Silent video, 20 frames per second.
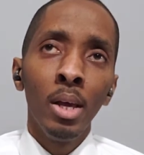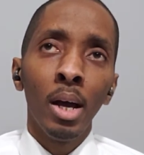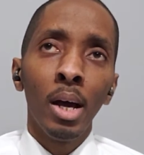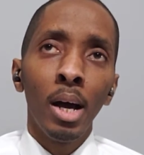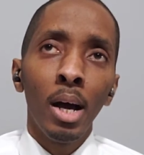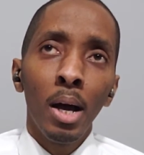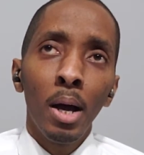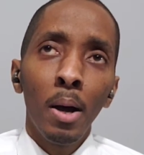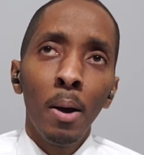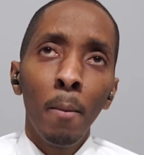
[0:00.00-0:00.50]

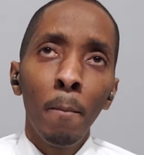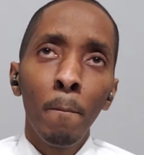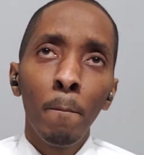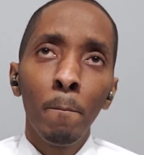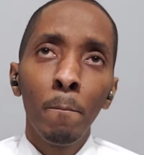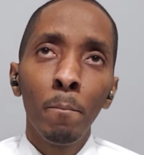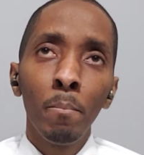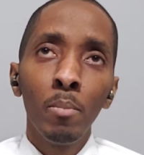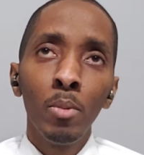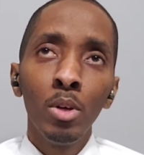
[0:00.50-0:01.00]

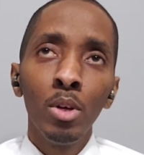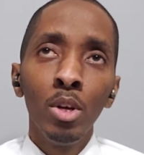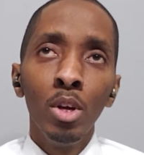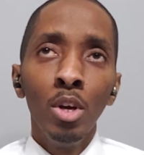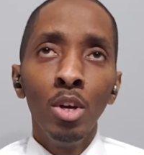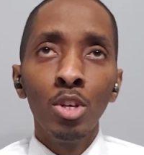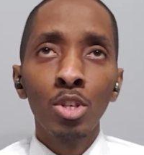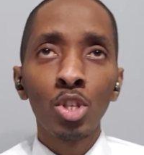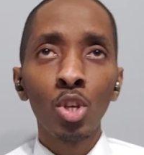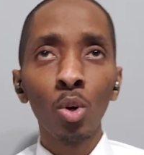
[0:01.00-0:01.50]
Um,
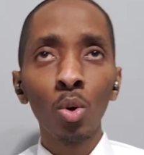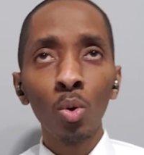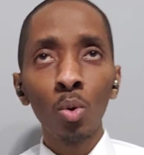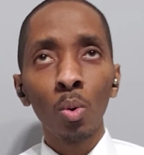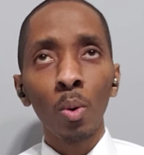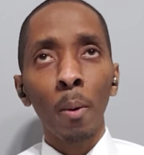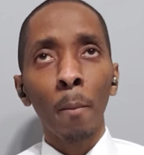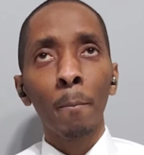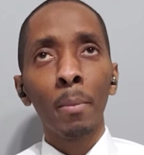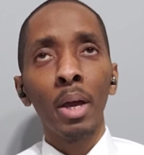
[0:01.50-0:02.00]

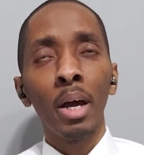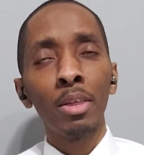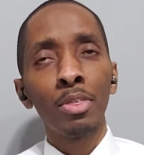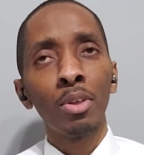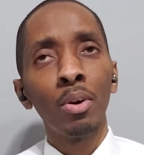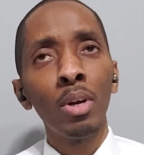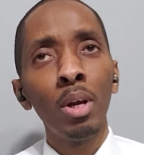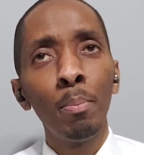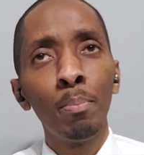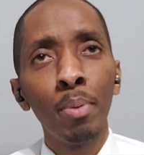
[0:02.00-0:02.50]
so I
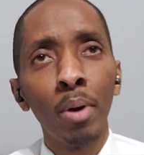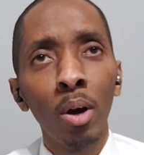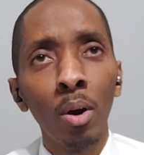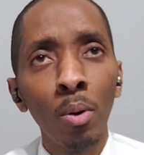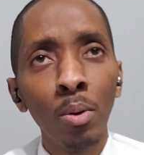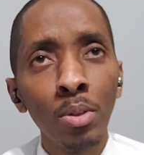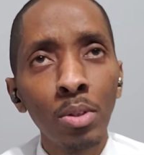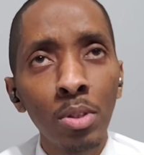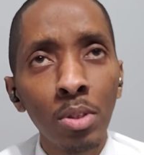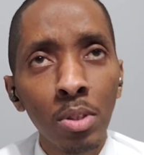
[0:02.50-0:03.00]
thought
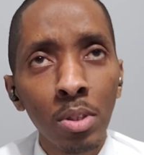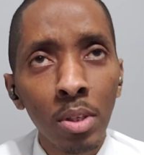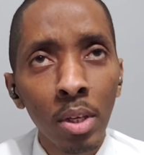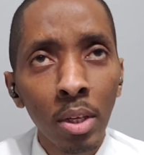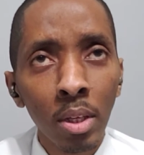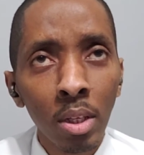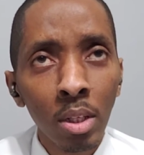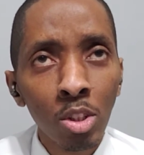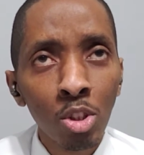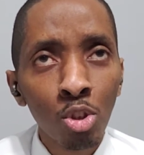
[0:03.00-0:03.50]
about
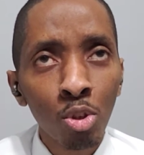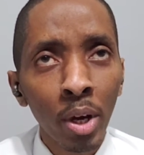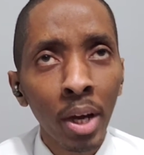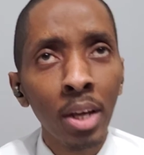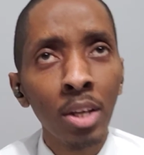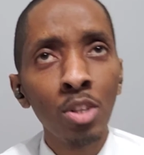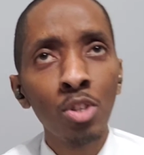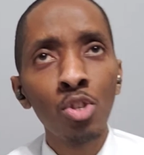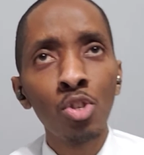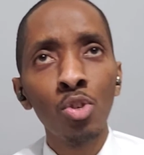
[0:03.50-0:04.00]

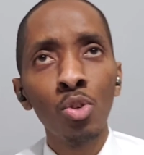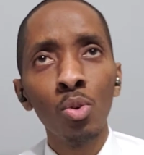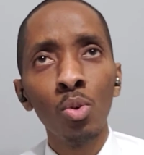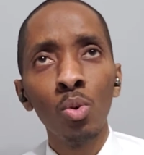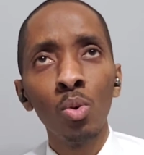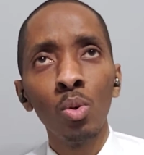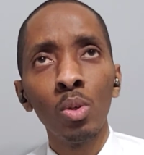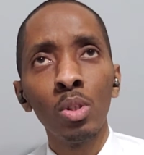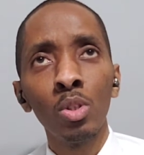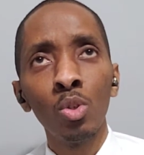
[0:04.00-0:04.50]
trying
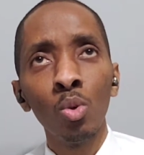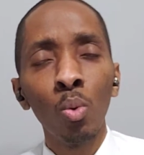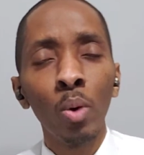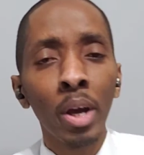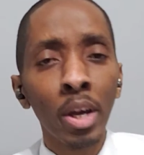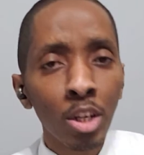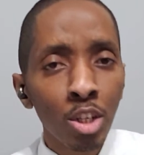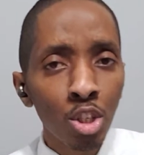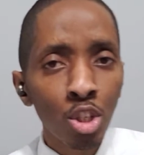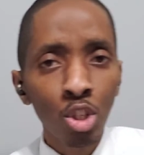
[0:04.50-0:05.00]
to do
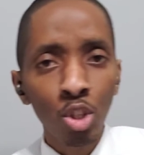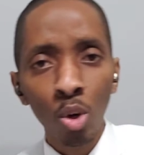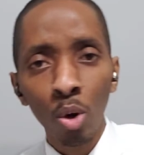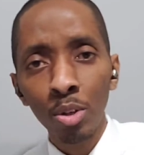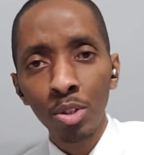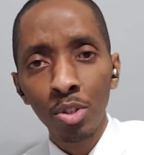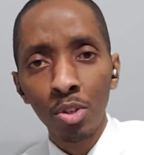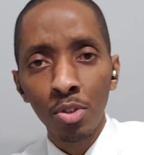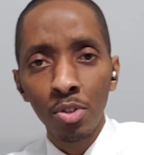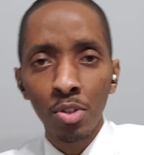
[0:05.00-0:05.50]
a
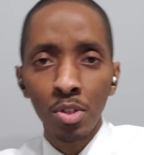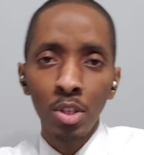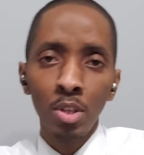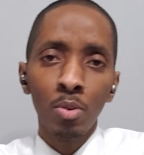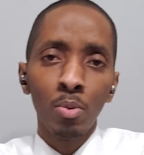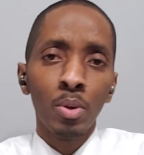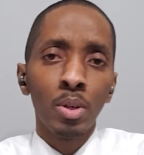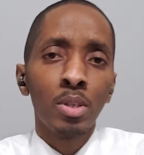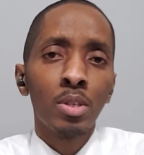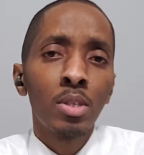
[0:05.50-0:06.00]
shorter
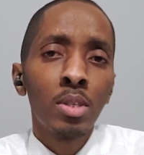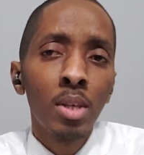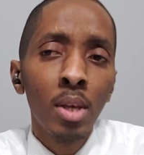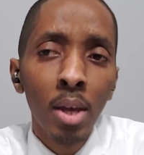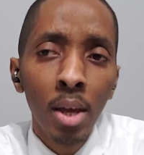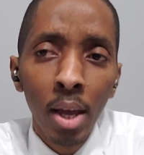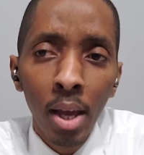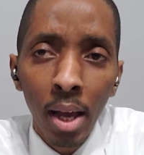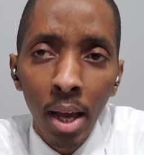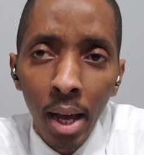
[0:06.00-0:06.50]
series,
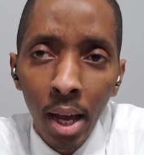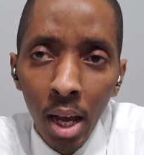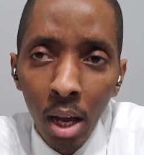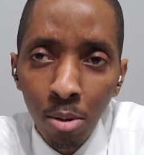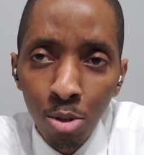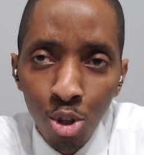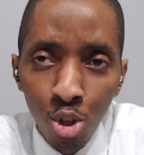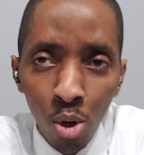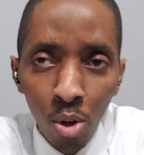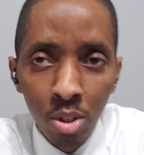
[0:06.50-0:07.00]
uh,
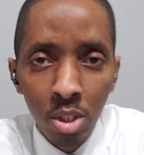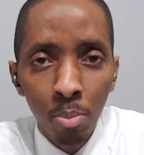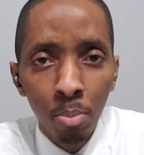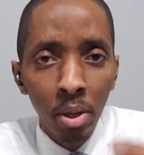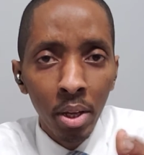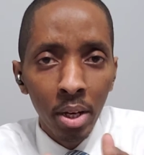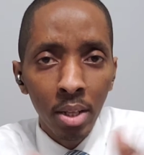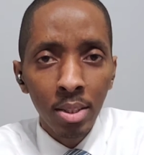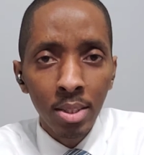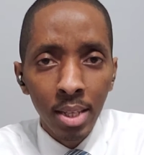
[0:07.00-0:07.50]
shorter
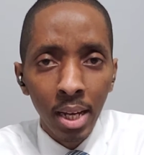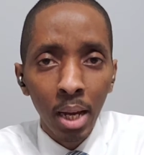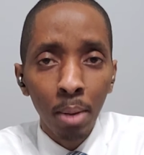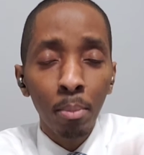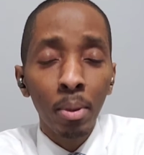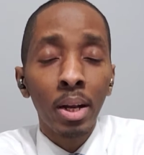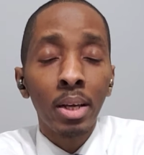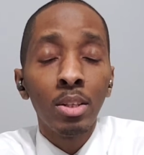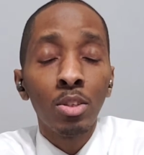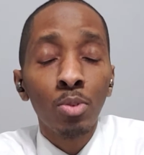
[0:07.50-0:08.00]
meaning
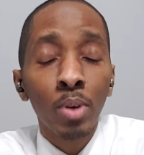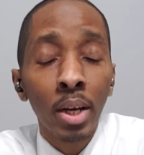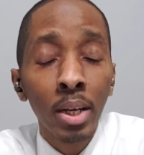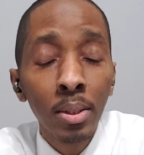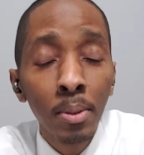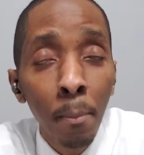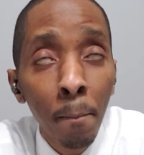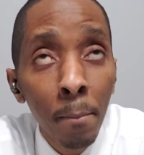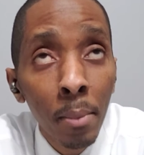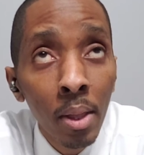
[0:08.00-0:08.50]
time length, right?
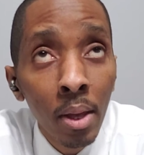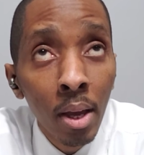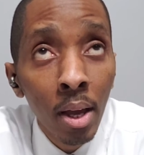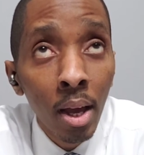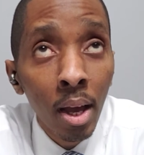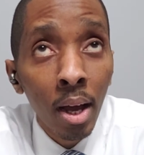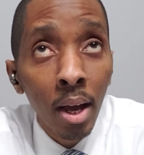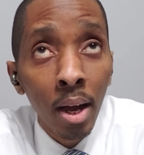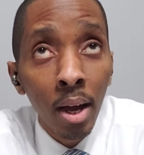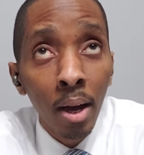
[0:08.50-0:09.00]

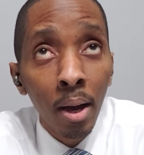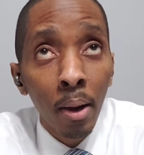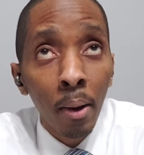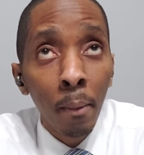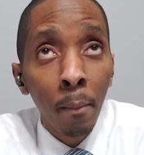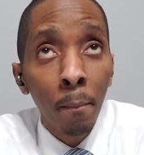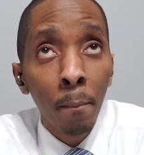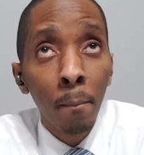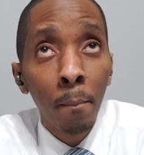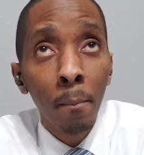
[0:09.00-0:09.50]

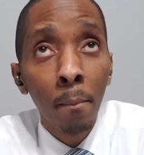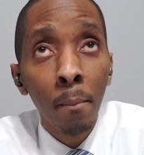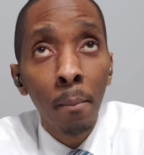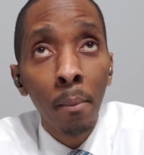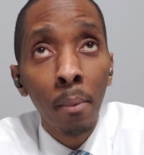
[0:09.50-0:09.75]
Um,